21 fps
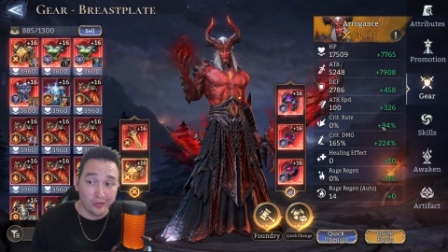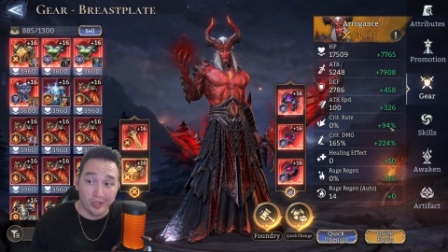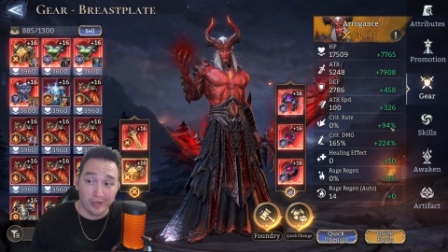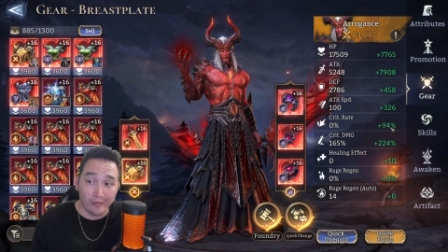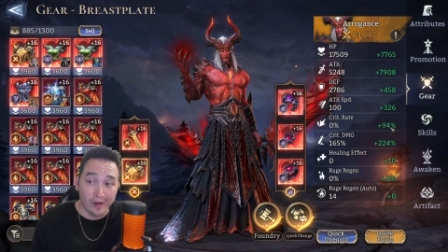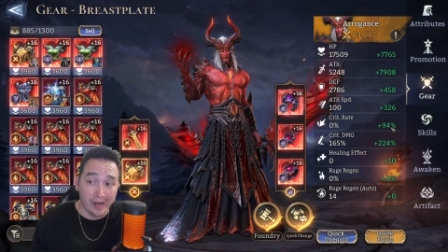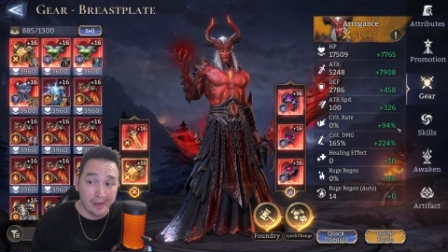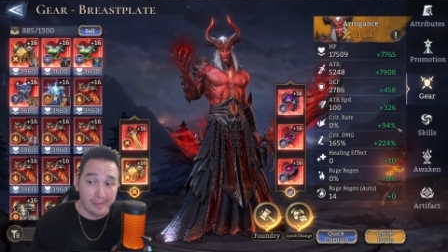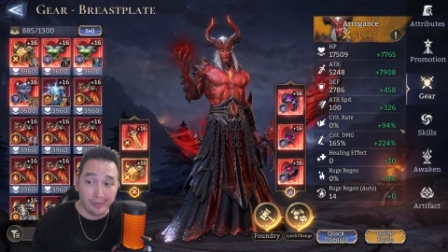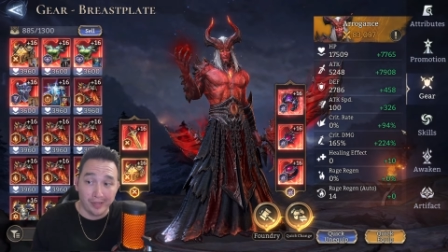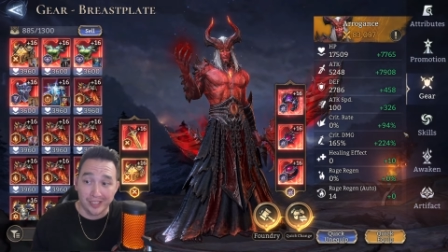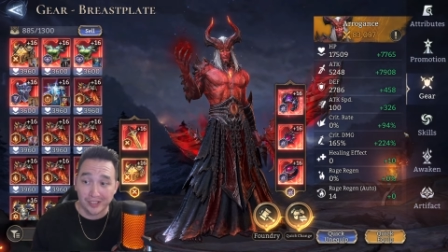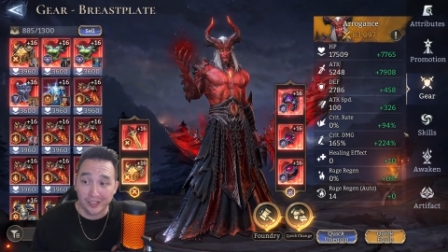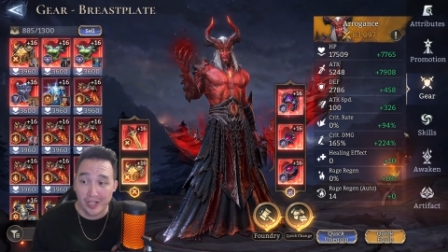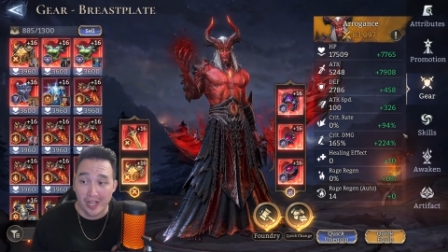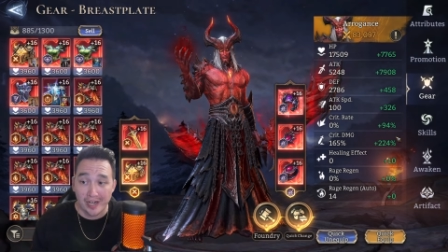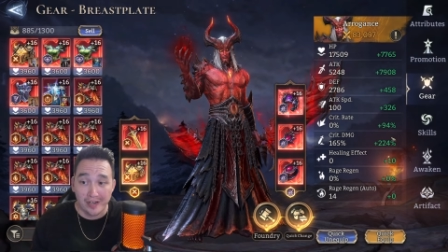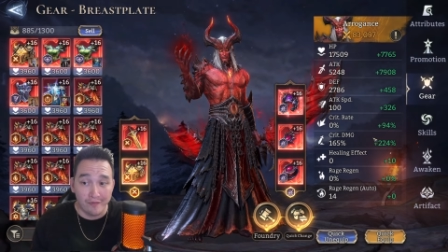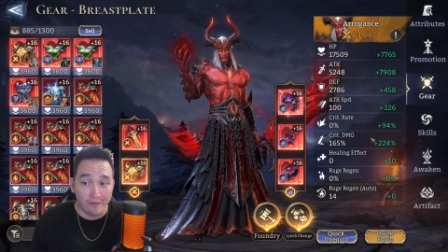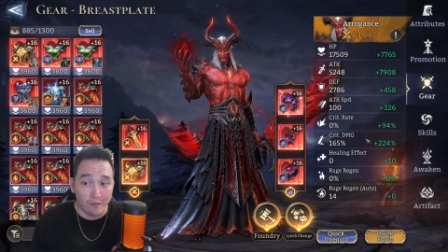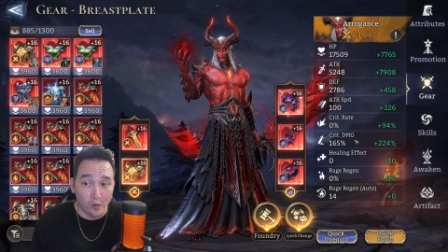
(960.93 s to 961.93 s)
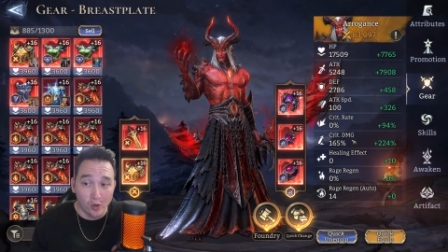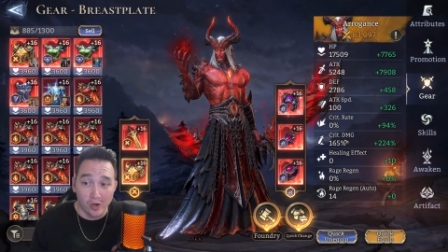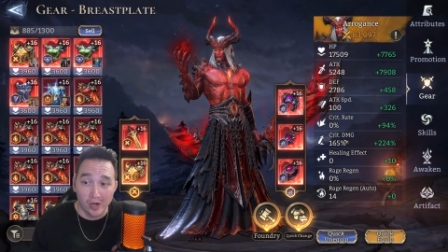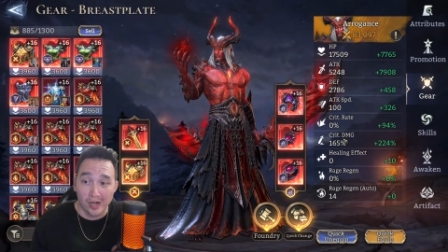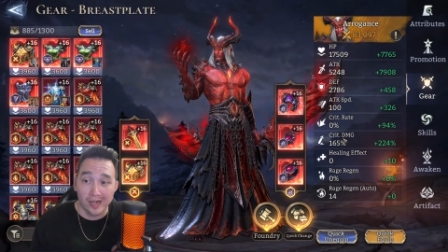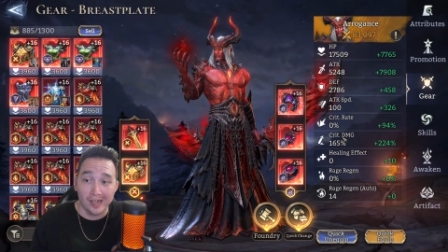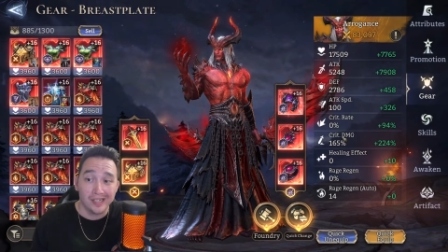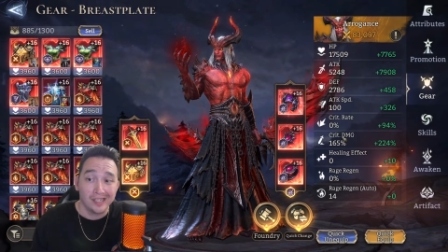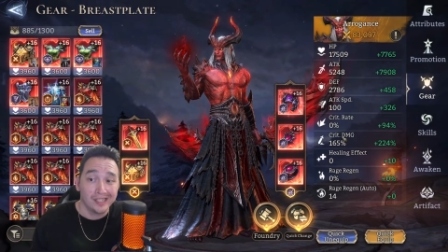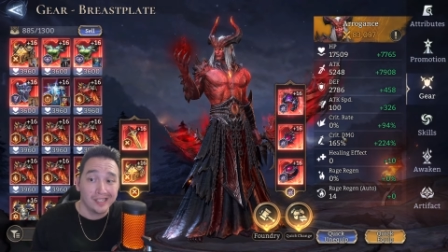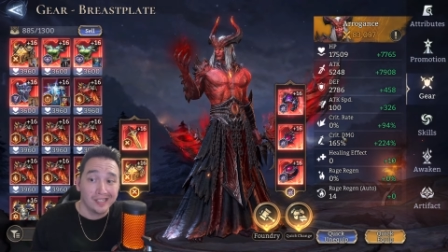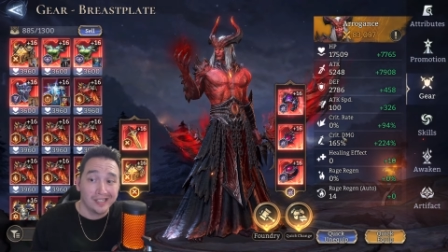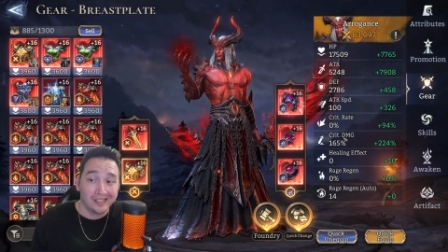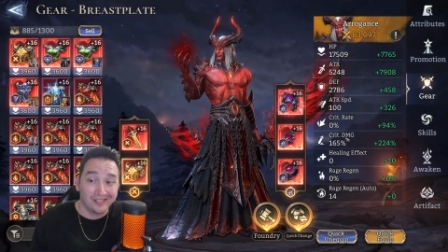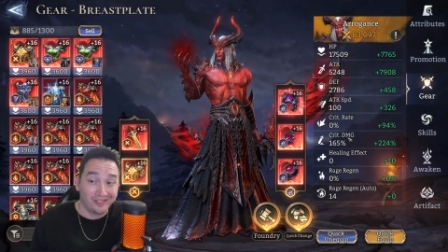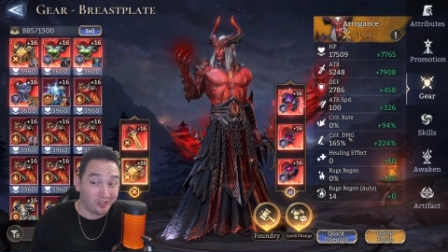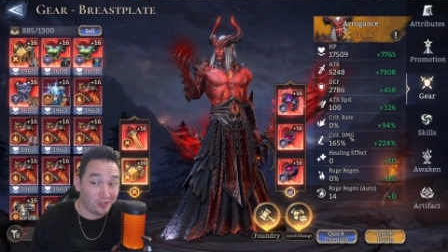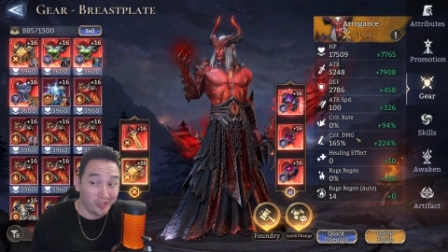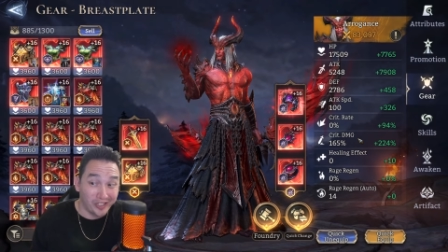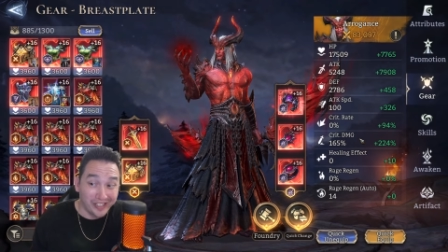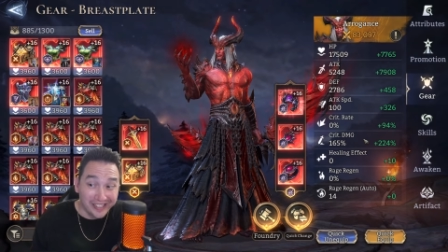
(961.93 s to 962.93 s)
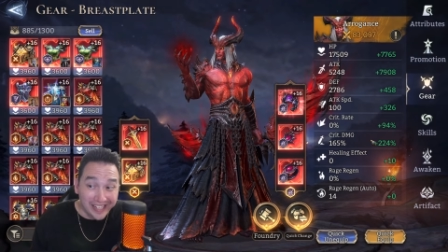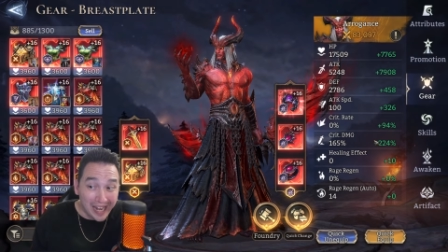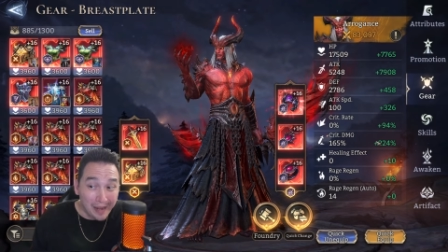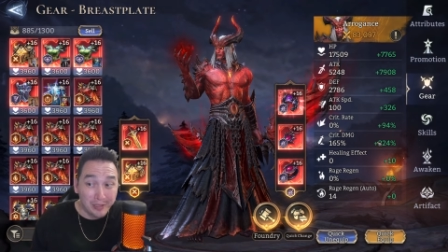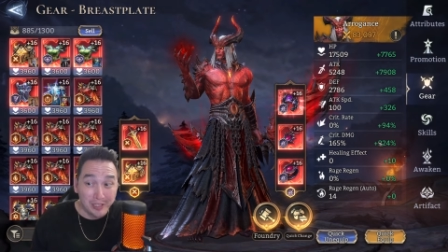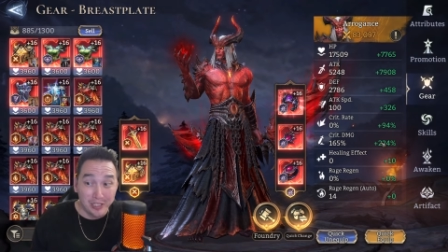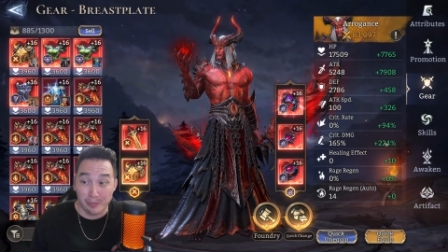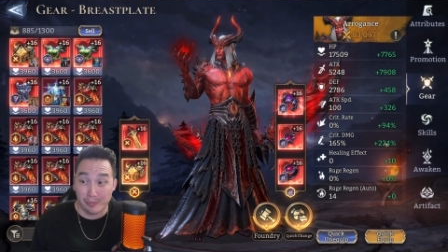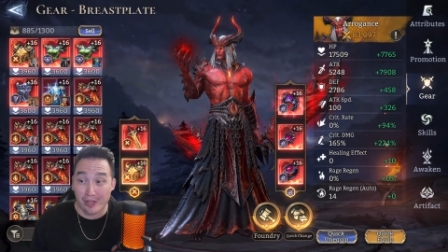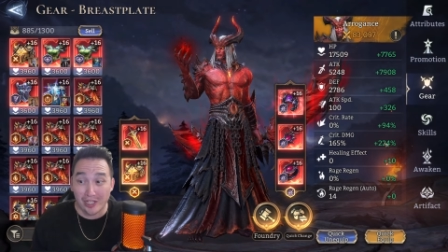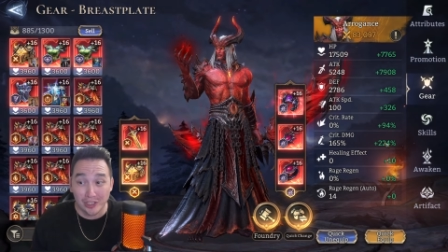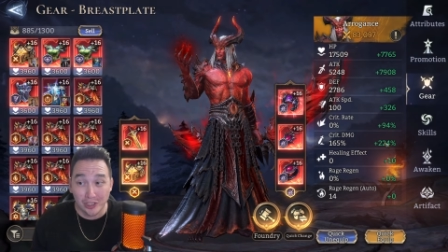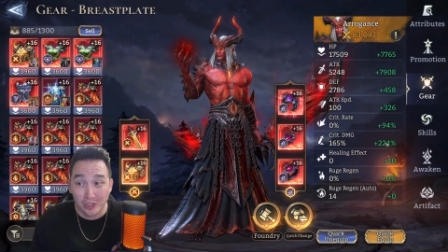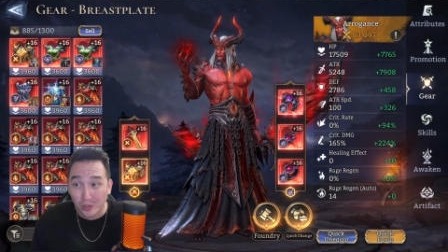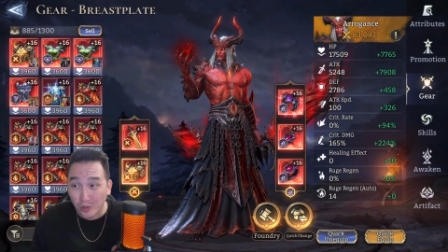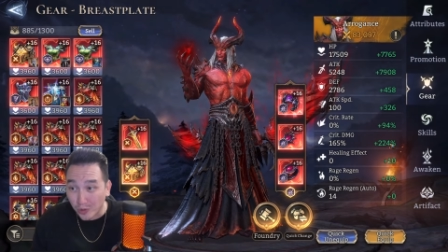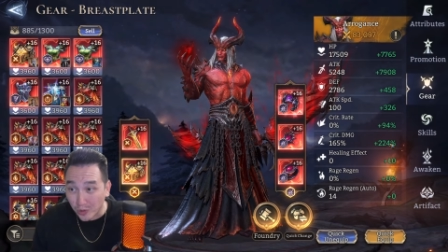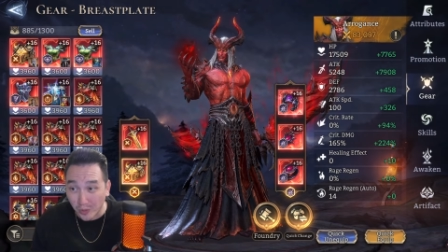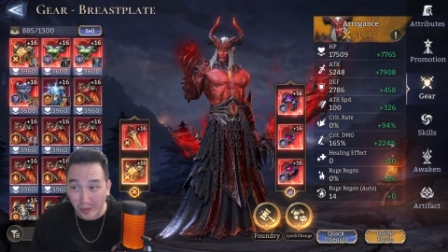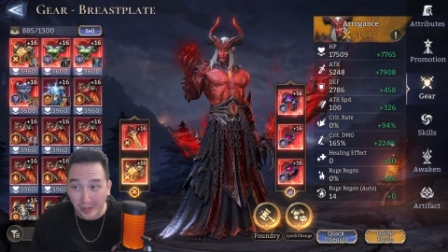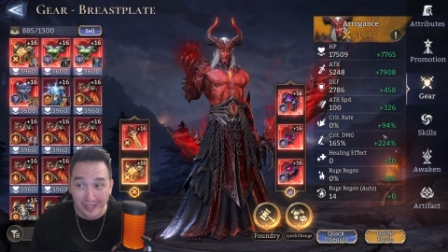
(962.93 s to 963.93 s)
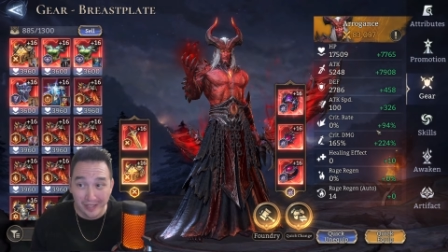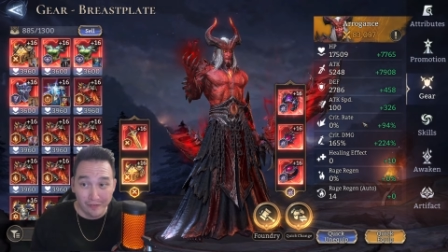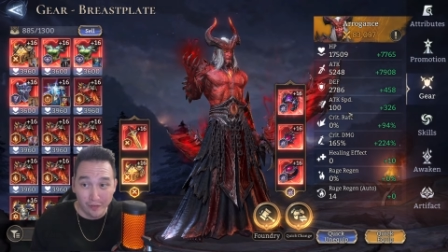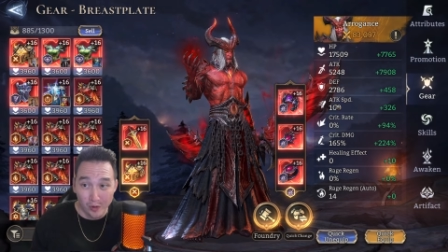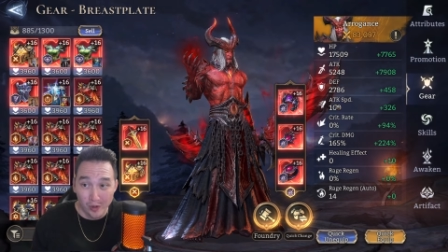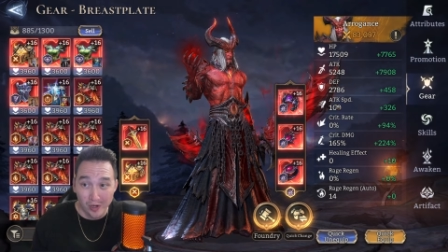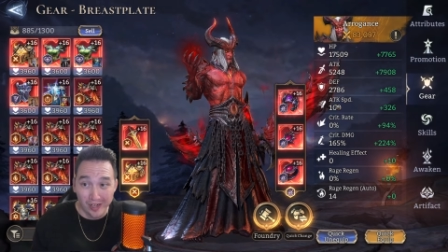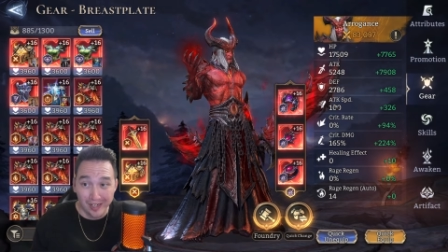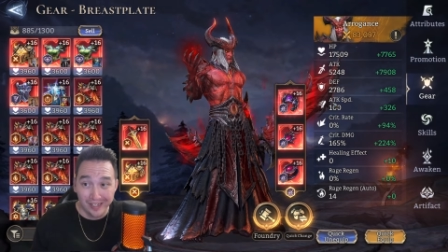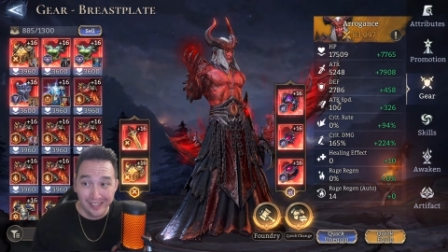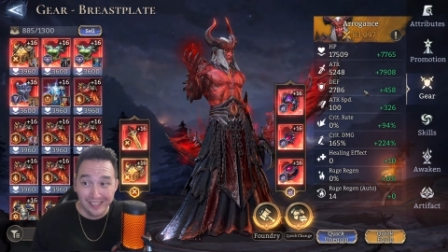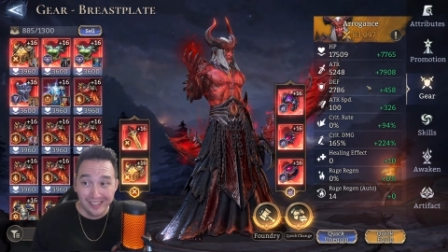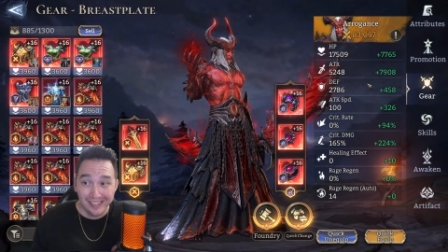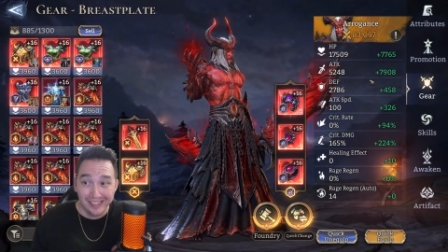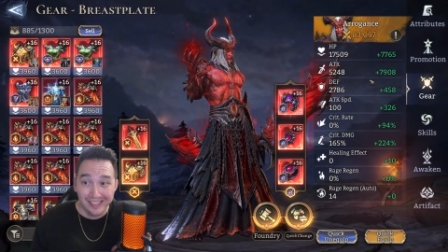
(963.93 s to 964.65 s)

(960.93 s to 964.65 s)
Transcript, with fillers: crit rate plus 94, crit damage plus 224.